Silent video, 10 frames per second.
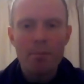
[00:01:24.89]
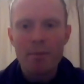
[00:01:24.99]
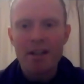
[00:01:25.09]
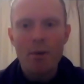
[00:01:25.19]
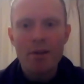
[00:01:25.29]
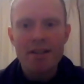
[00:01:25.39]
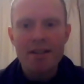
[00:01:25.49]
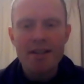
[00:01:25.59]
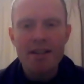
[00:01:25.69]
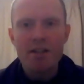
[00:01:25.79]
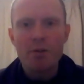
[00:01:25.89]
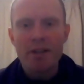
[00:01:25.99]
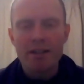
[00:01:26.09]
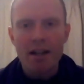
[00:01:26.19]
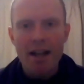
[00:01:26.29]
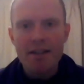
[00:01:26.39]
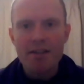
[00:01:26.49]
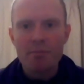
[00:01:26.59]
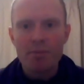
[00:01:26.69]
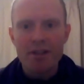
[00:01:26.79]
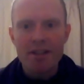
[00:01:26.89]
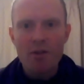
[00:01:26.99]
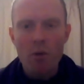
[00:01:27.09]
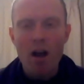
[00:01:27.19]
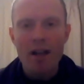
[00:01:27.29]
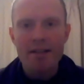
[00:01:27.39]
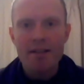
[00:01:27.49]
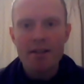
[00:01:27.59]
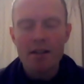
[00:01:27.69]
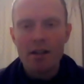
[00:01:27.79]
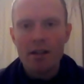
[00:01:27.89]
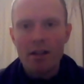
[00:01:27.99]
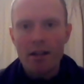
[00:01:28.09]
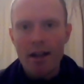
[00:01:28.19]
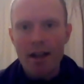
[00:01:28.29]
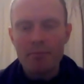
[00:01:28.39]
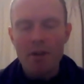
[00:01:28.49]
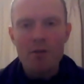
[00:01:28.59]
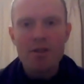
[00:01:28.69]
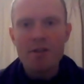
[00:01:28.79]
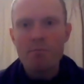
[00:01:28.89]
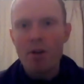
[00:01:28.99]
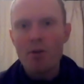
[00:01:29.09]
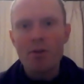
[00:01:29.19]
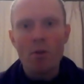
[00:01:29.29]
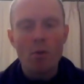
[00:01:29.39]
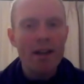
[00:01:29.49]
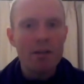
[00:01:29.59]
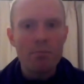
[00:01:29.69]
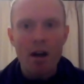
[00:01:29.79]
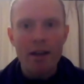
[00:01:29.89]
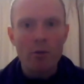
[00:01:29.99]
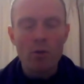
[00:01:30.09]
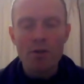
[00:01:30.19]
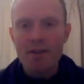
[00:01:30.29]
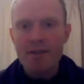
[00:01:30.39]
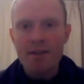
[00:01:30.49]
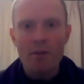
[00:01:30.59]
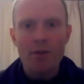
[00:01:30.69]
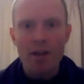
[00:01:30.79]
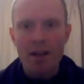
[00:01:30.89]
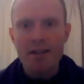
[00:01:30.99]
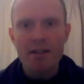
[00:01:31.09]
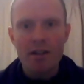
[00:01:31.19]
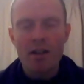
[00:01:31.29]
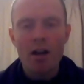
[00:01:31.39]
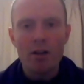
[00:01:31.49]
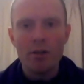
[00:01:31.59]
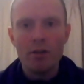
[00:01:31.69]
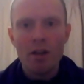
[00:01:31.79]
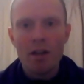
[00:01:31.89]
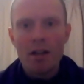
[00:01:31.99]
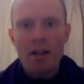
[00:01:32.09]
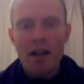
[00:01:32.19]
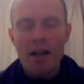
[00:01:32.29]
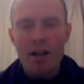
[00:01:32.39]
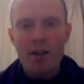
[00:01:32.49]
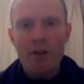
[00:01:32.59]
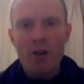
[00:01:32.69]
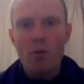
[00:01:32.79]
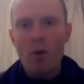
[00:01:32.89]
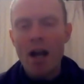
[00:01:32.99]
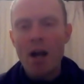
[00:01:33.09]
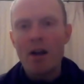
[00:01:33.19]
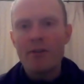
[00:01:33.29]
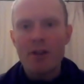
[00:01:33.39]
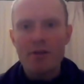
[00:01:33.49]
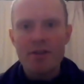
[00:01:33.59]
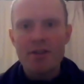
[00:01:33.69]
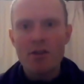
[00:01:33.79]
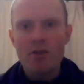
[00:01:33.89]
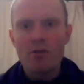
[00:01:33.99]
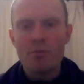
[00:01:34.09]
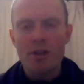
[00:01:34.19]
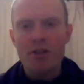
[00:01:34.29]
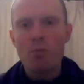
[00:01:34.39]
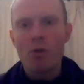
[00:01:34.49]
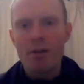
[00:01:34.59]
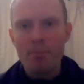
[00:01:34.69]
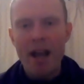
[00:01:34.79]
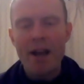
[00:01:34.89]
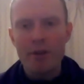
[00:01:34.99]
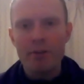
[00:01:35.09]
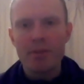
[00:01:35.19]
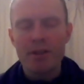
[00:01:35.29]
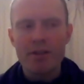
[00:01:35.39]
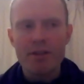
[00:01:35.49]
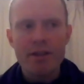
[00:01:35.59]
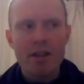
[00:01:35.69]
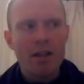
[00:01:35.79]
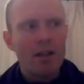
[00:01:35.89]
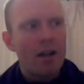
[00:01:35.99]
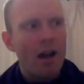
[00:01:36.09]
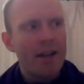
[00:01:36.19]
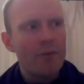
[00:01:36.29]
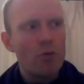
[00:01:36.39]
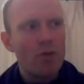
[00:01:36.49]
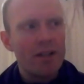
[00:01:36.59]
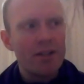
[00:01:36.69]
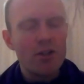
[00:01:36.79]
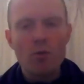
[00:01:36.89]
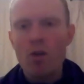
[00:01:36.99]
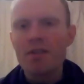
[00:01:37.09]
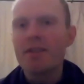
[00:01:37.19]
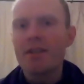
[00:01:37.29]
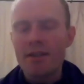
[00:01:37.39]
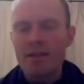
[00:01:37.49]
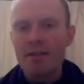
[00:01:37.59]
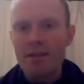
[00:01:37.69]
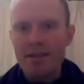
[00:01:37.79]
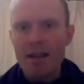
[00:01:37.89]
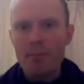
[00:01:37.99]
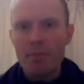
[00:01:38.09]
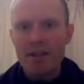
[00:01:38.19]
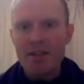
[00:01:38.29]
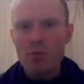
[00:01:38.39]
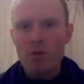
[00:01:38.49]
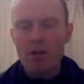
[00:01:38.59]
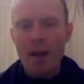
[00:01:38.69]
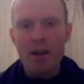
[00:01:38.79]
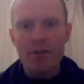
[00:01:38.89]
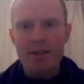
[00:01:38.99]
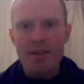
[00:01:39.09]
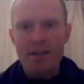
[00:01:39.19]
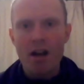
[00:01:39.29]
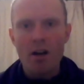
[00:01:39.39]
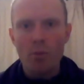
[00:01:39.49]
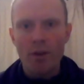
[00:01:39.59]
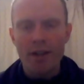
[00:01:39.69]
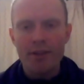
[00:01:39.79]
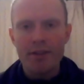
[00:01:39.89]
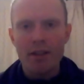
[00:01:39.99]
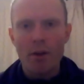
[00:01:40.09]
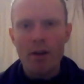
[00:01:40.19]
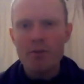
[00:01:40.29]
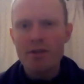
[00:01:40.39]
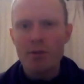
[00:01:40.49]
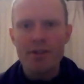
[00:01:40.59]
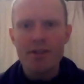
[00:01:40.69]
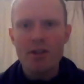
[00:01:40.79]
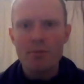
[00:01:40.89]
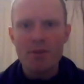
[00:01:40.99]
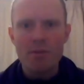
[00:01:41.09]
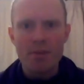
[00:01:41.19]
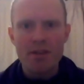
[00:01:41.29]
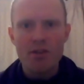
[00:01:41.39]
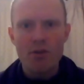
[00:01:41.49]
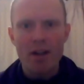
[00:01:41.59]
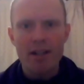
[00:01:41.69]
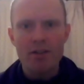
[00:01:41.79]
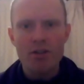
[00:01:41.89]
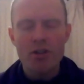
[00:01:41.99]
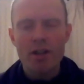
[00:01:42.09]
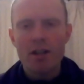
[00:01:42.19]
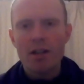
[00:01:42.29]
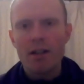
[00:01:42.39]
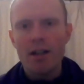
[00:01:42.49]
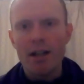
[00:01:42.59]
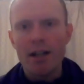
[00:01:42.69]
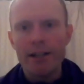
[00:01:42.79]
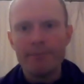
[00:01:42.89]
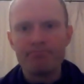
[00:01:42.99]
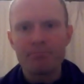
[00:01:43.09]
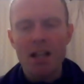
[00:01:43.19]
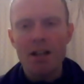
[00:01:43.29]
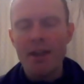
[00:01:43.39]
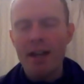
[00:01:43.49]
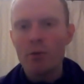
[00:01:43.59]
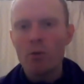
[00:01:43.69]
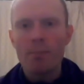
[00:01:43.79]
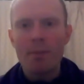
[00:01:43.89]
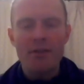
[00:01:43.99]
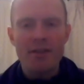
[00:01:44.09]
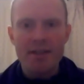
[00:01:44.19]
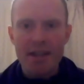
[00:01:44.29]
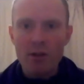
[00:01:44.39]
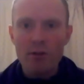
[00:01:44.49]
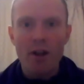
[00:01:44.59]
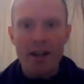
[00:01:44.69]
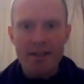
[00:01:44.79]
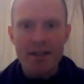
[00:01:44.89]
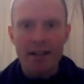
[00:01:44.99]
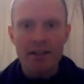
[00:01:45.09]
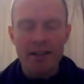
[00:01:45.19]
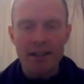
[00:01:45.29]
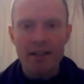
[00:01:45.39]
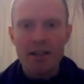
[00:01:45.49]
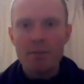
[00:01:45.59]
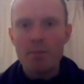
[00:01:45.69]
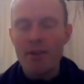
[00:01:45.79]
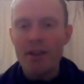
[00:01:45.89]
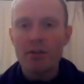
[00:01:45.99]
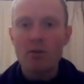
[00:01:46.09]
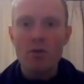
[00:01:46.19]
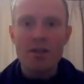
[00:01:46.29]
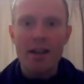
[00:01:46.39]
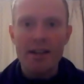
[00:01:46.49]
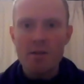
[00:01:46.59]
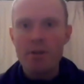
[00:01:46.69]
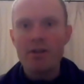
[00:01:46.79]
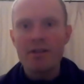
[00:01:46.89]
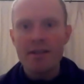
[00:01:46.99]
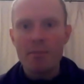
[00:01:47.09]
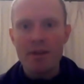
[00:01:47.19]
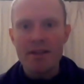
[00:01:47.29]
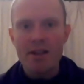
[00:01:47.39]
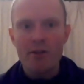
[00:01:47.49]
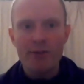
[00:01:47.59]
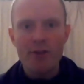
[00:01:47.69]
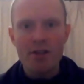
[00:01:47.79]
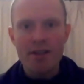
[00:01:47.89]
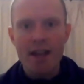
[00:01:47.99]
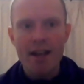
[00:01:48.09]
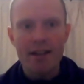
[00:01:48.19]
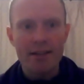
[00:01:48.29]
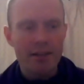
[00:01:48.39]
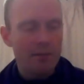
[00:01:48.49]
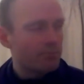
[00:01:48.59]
I mean, I went to see you in Glastonbury twice, and I was just blown away by all of this stuff that I didn't know. And I felt, wow, I felt so much more empowered because I never really knew what citizens' assemblies were about to start with. You know, I always thought the term was a bit strange, and then all about this Delphi technique. But then, of course, I experienced it myself firsthand.